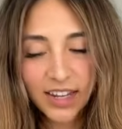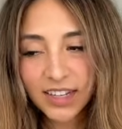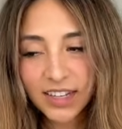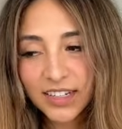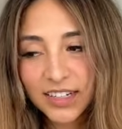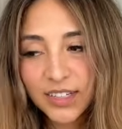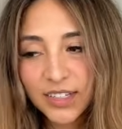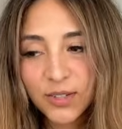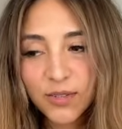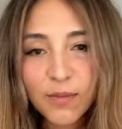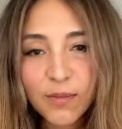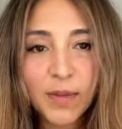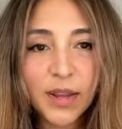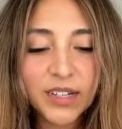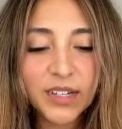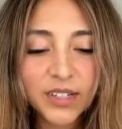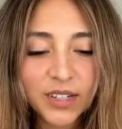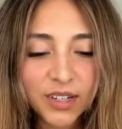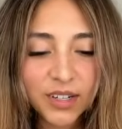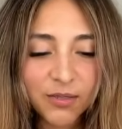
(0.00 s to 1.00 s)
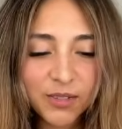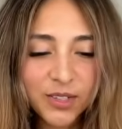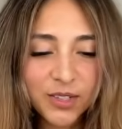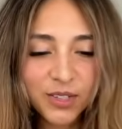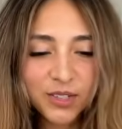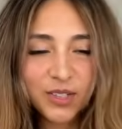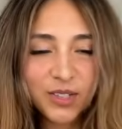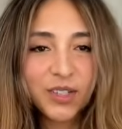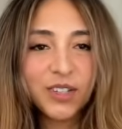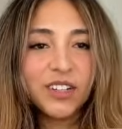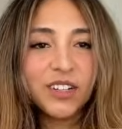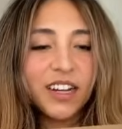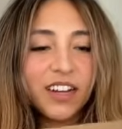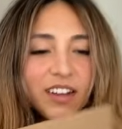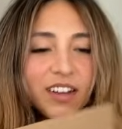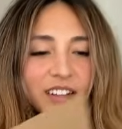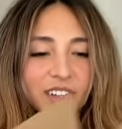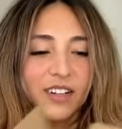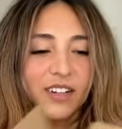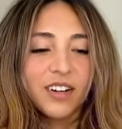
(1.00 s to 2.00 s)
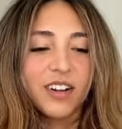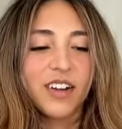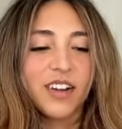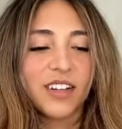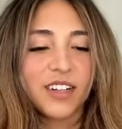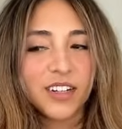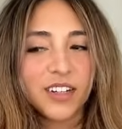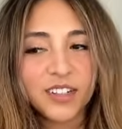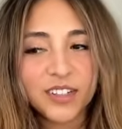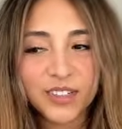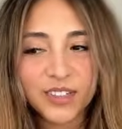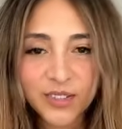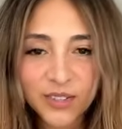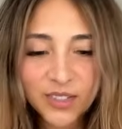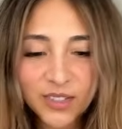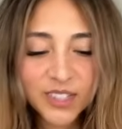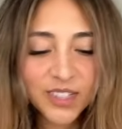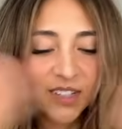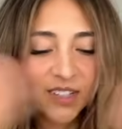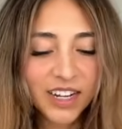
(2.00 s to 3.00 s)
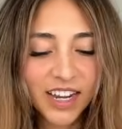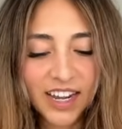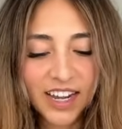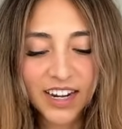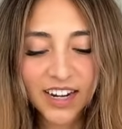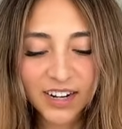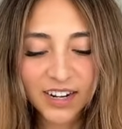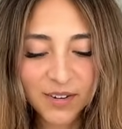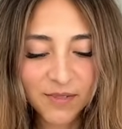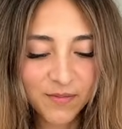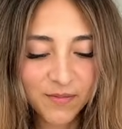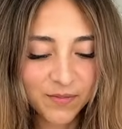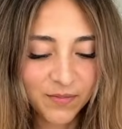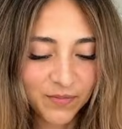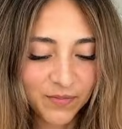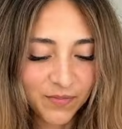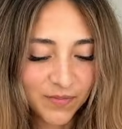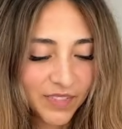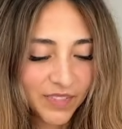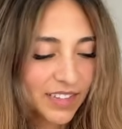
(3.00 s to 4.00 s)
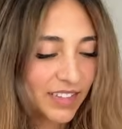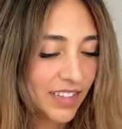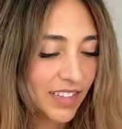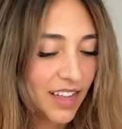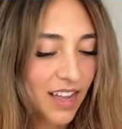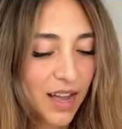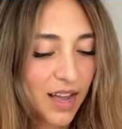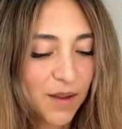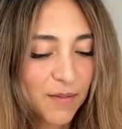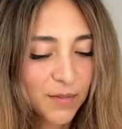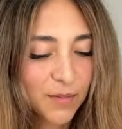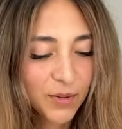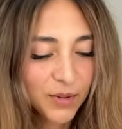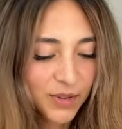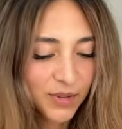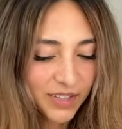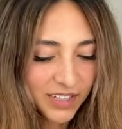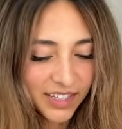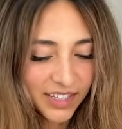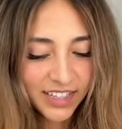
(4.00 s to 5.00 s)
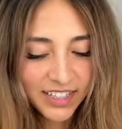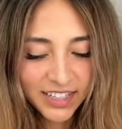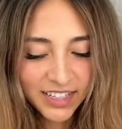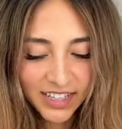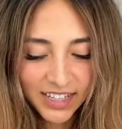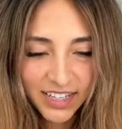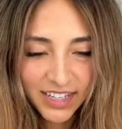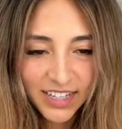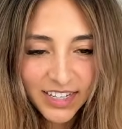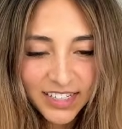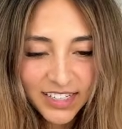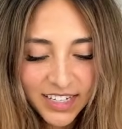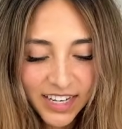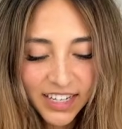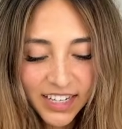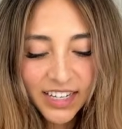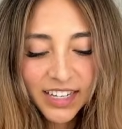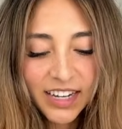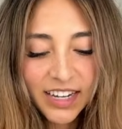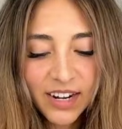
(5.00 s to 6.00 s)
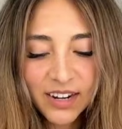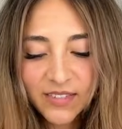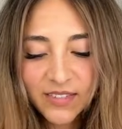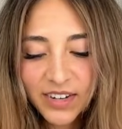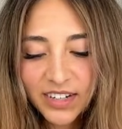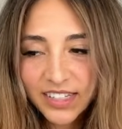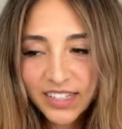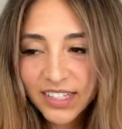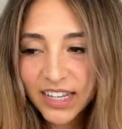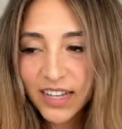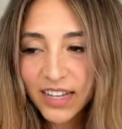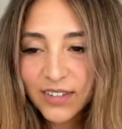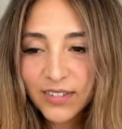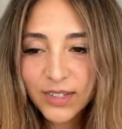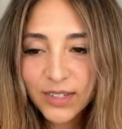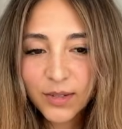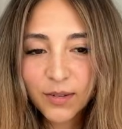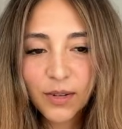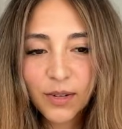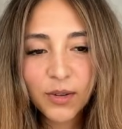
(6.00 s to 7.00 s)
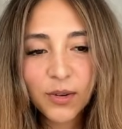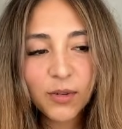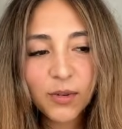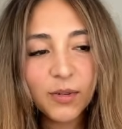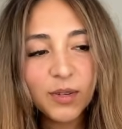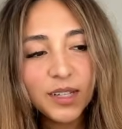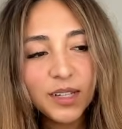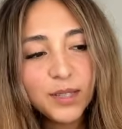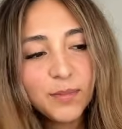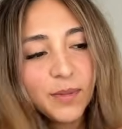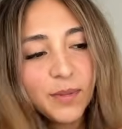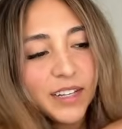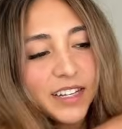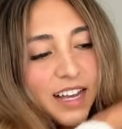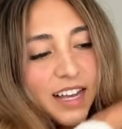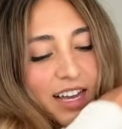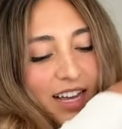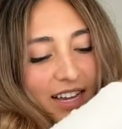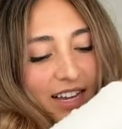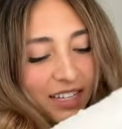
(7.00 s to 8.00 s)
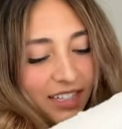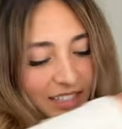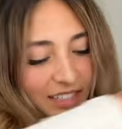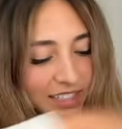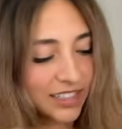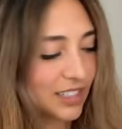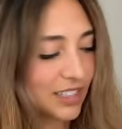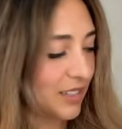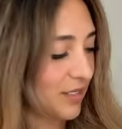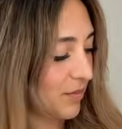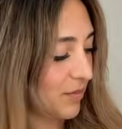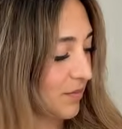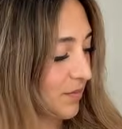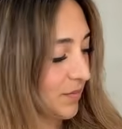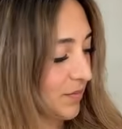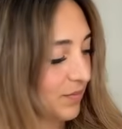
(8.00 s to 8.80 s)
And it's a reminder when you do your tools in your hair. Humble, taking care of ourselves, and always be kind.